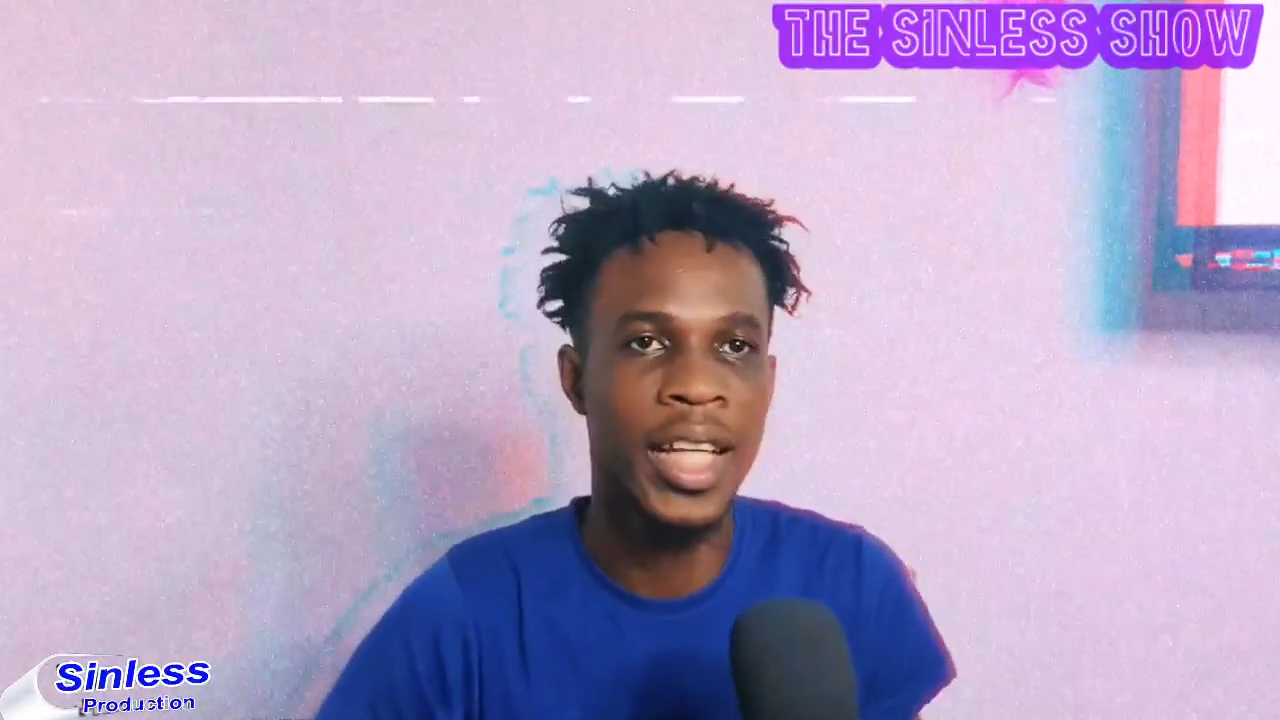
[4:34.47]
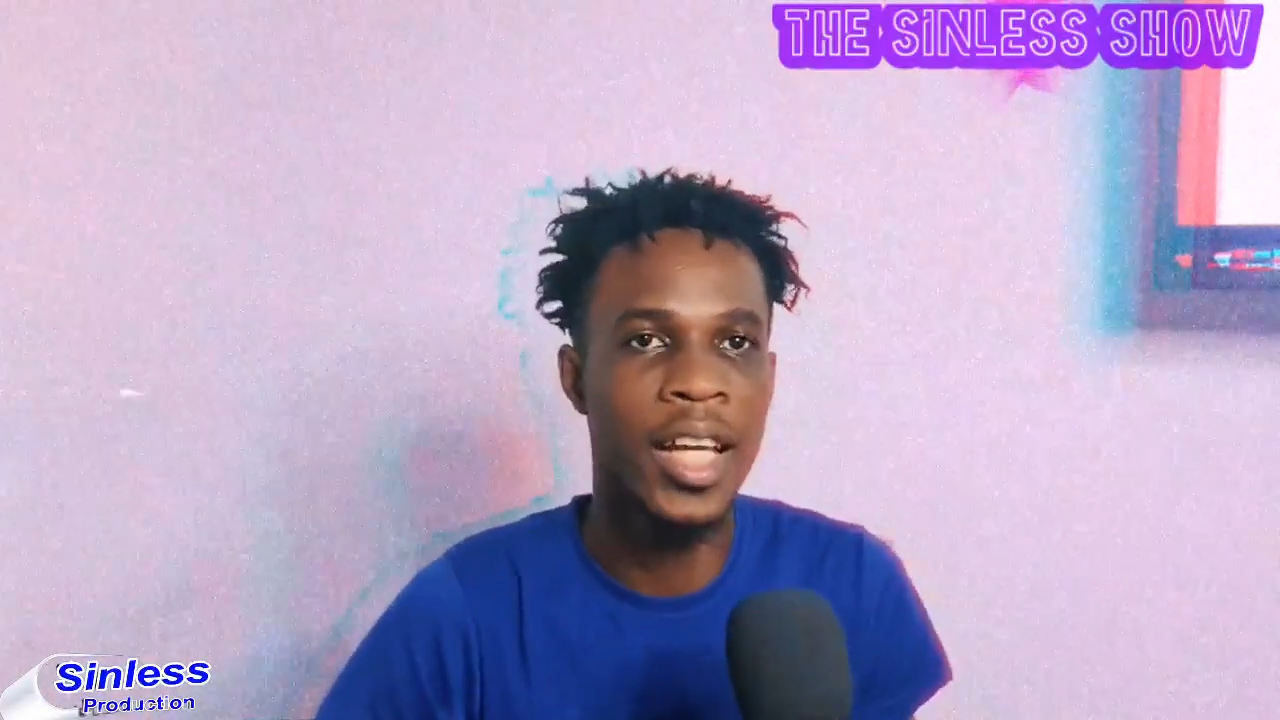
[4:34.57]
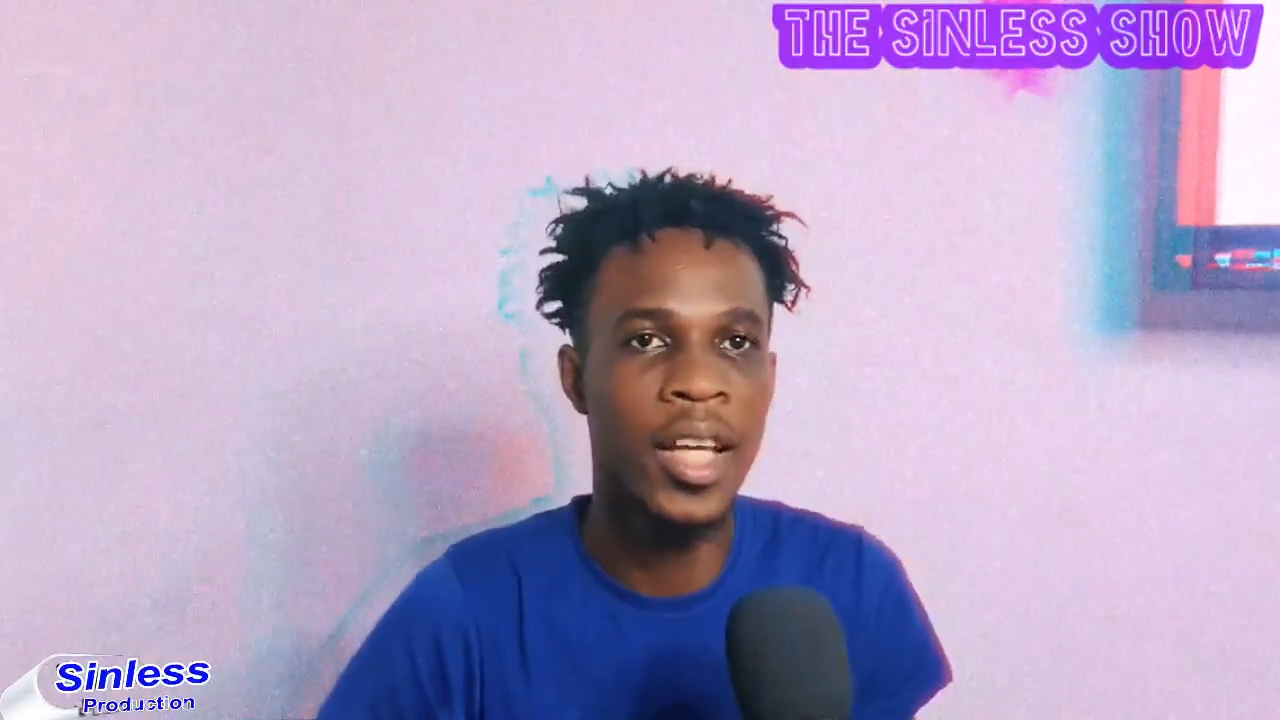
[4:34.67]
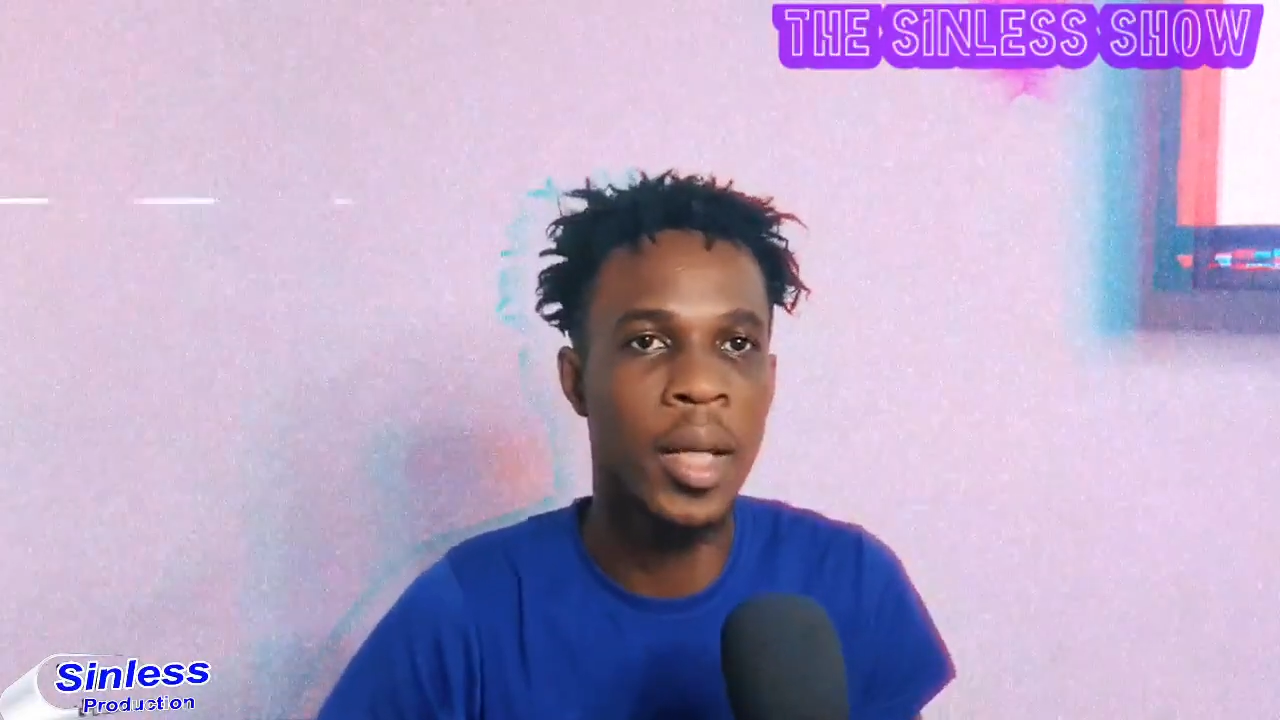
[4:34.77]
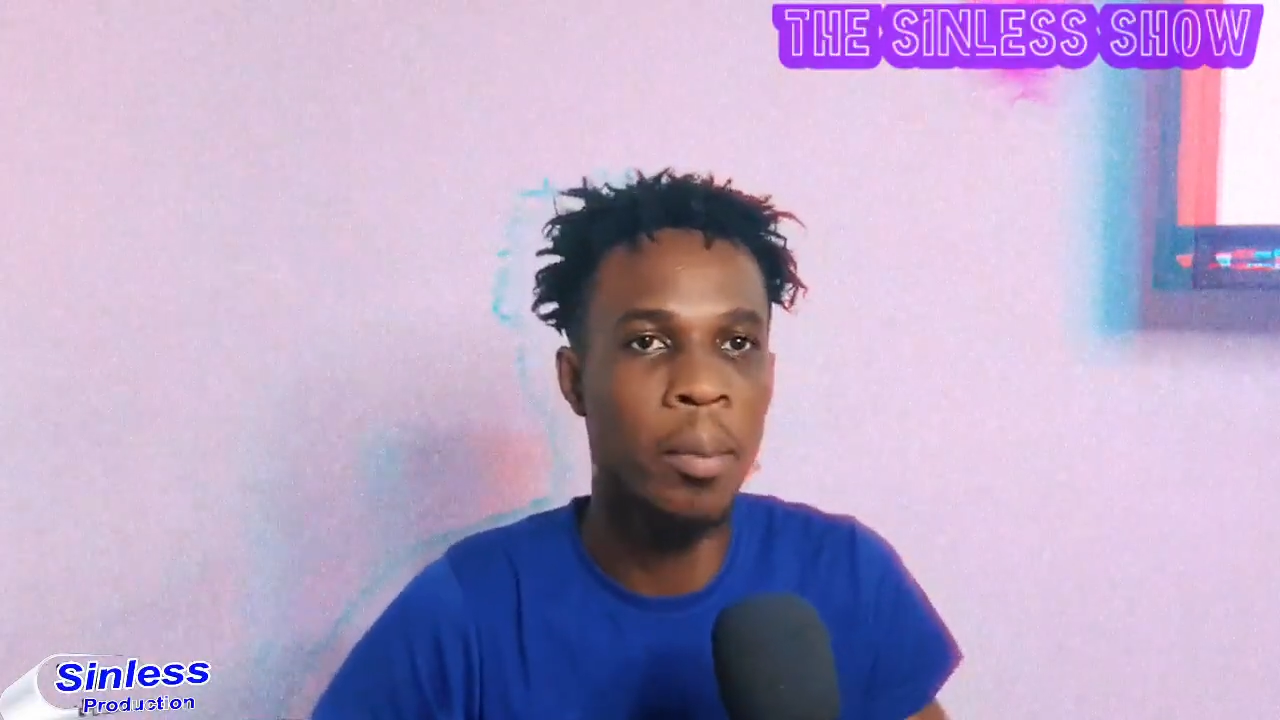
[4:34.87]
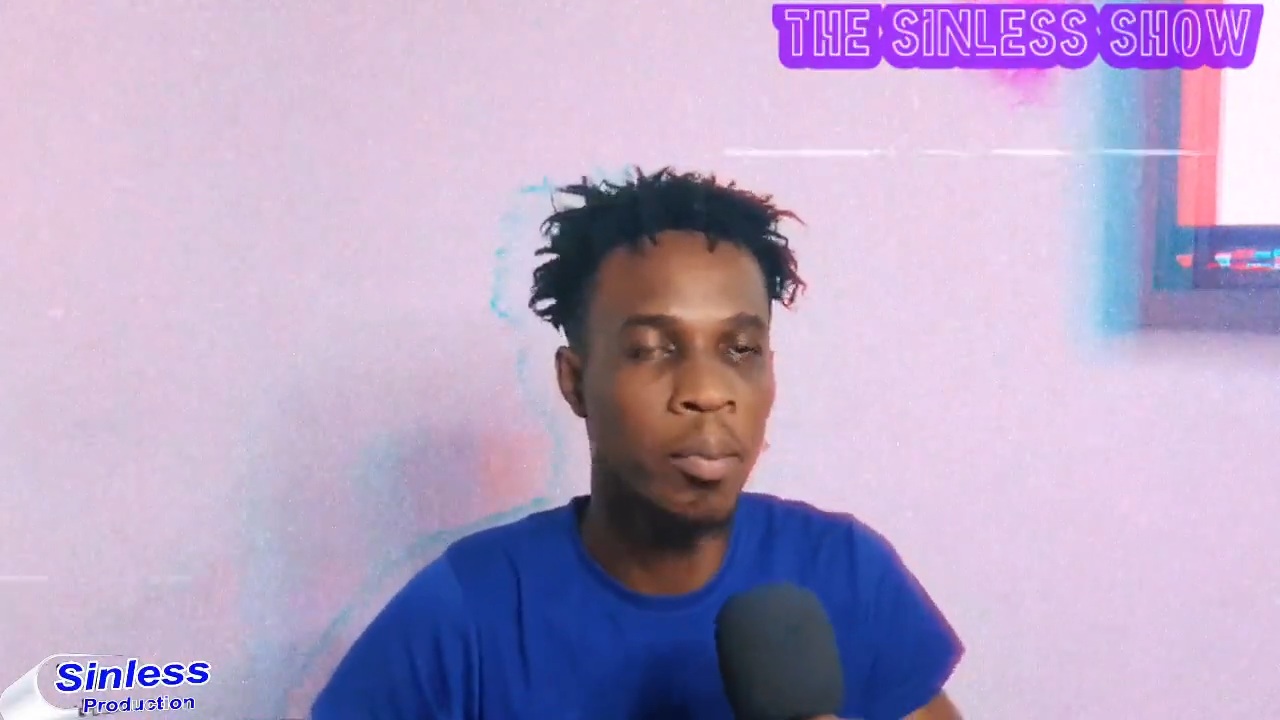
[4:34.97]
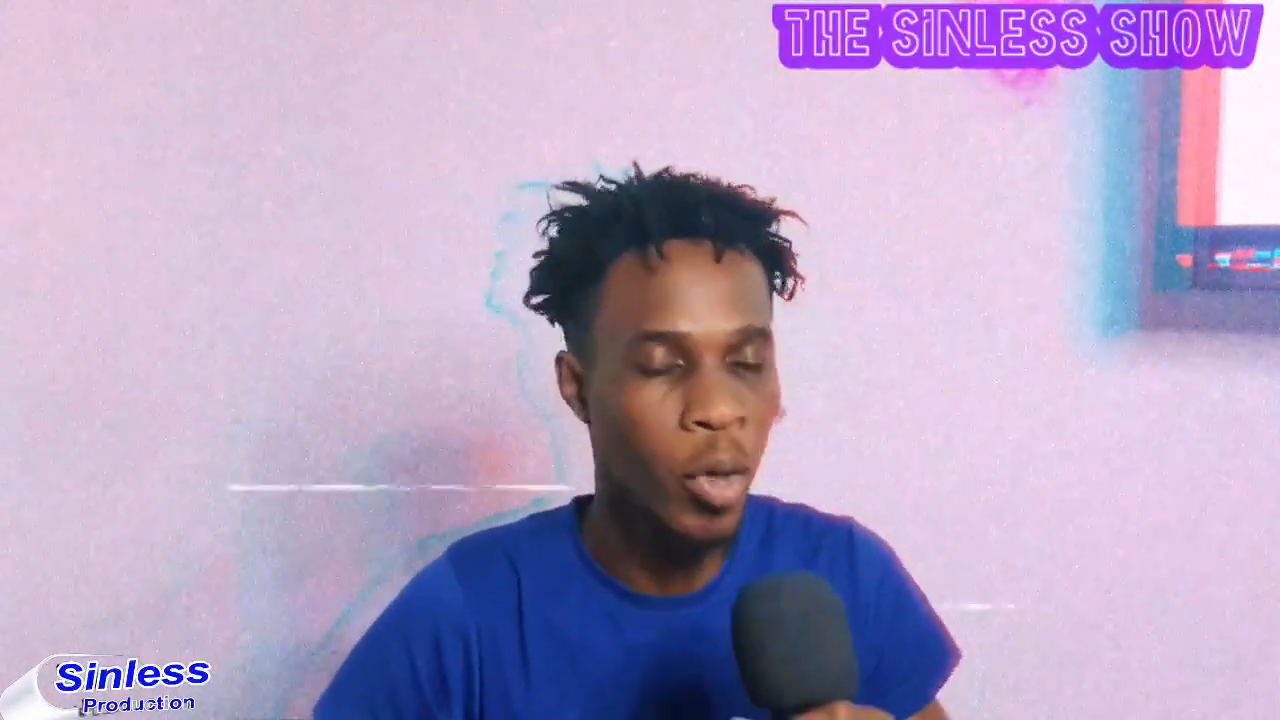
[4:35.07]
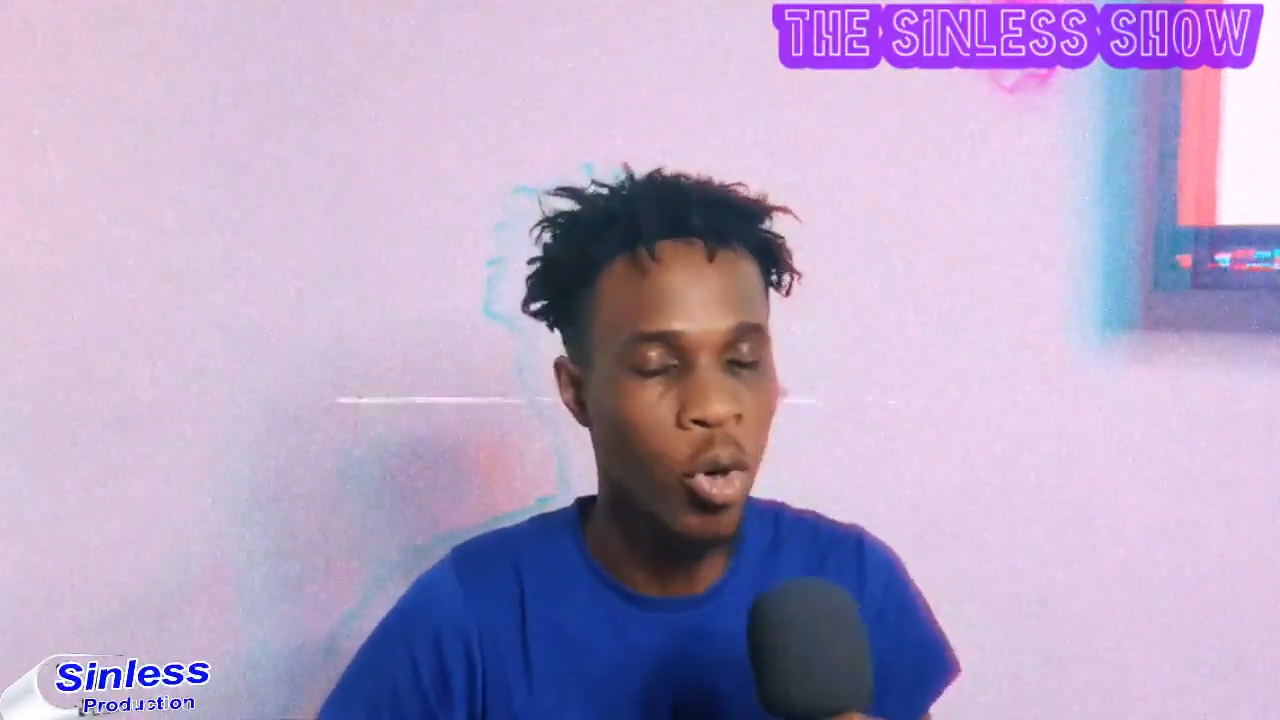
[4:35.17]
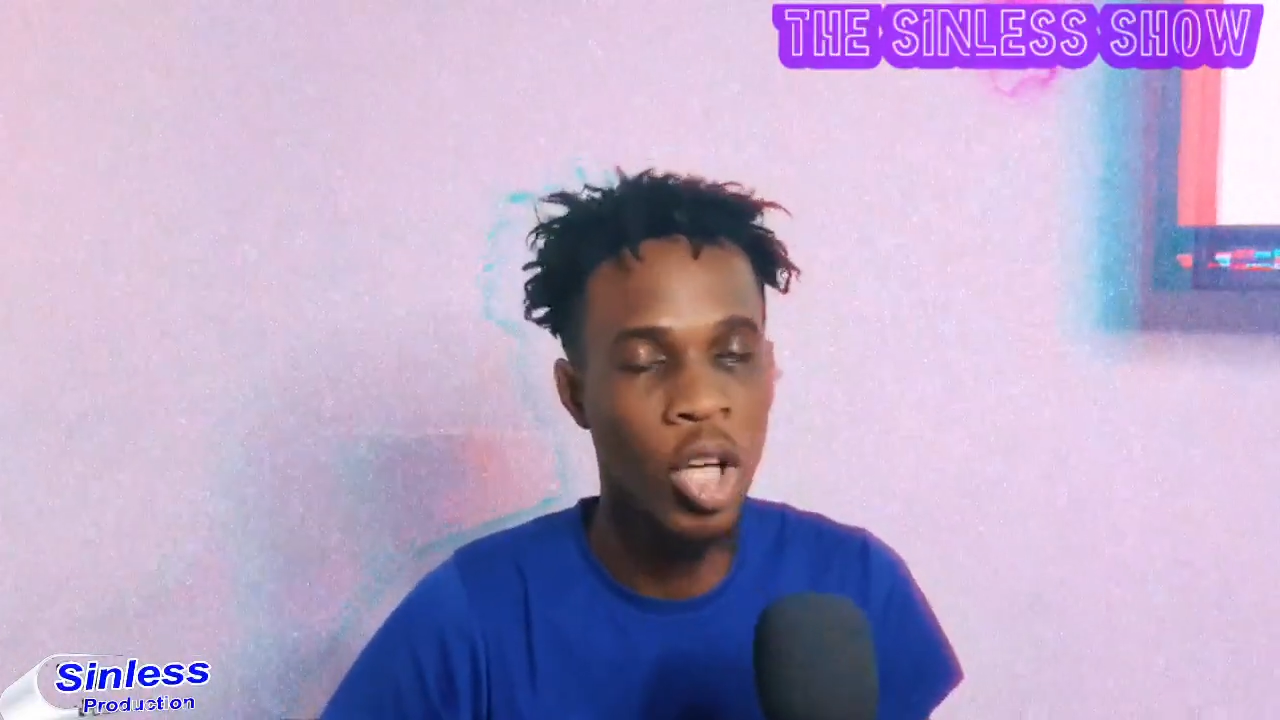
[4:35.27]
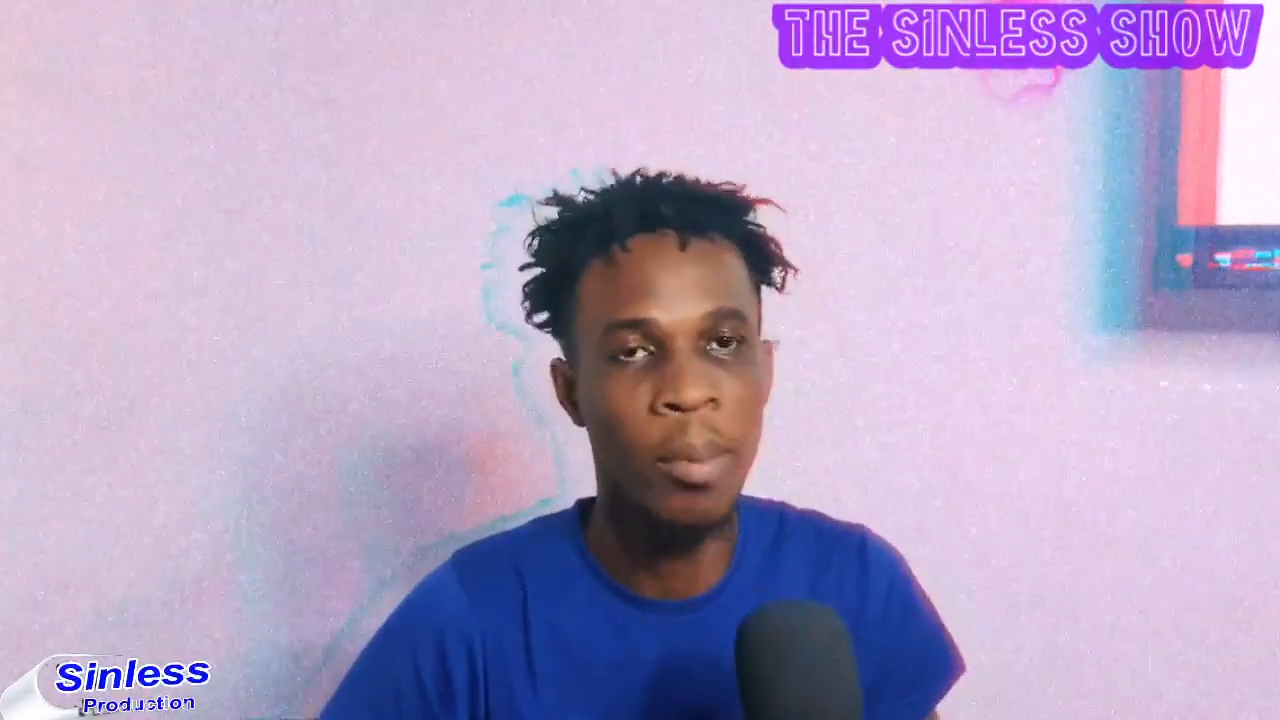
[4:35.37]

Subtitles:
behind him